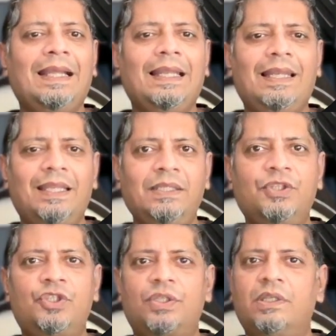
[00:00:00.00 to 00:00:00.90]

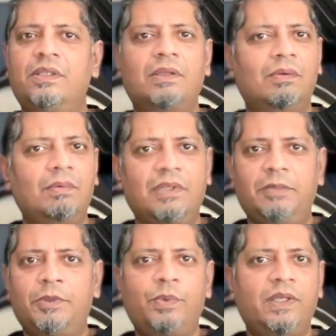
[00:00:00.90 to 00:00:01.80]
Lunch is only
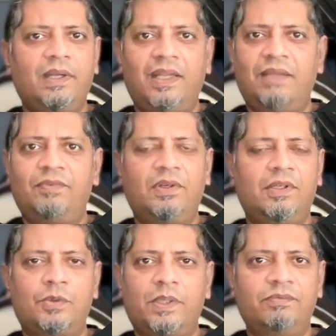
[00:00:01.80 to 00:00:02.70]
between 11
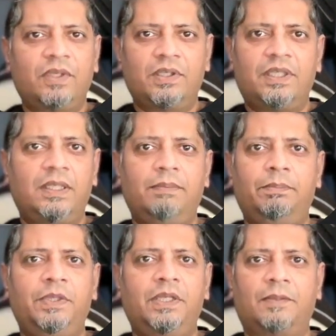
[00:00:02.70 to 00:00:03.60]
and
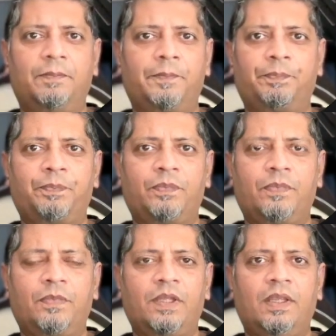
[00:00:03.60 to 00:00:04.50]
12:30 p.m.
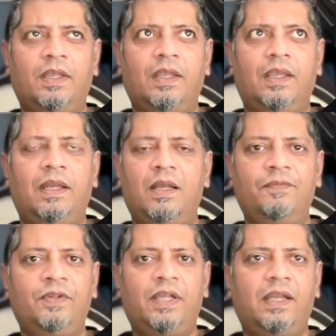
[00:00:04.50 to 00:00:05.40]
And
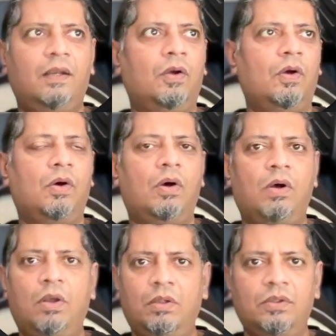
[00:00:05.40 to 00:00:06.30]
after that,
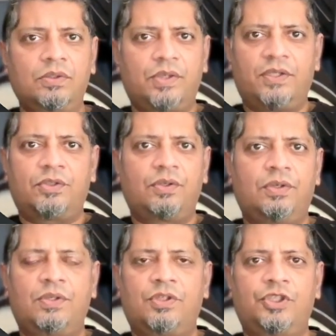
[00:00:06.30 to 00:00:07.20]
all those
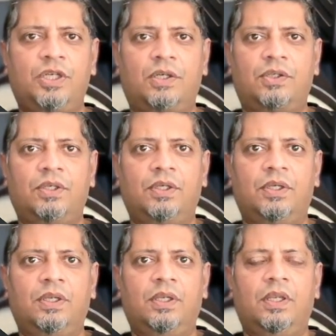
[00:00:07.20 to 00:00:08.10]
restaurants are shut.
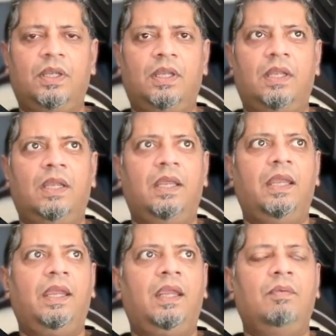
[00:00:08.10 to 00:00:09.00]

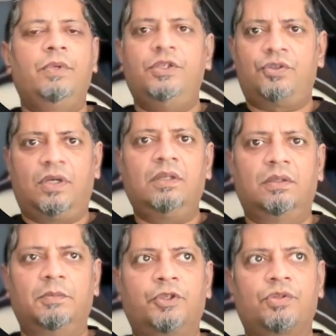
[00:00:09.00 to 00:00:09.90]
And we
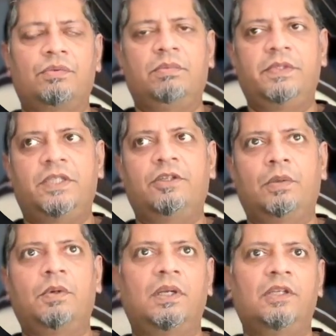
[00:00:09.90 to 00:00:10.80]
struggled because we said, you
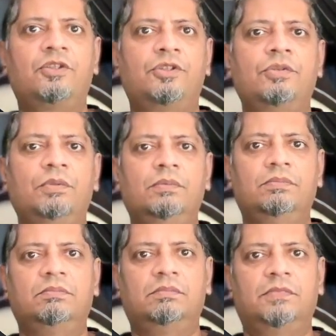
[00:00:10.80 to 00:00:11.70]
know what, let's do
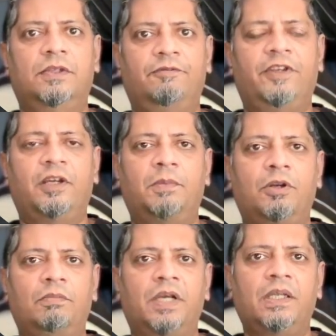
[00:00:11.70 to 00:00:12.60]
a fair
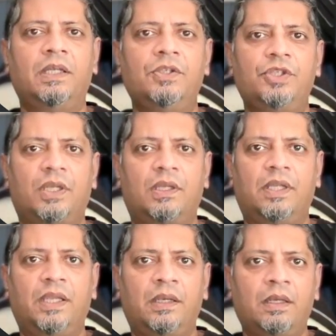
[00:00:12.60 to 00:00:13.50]
amount of mileage and
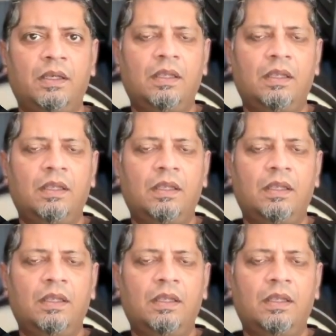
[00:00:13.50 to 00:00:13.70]
then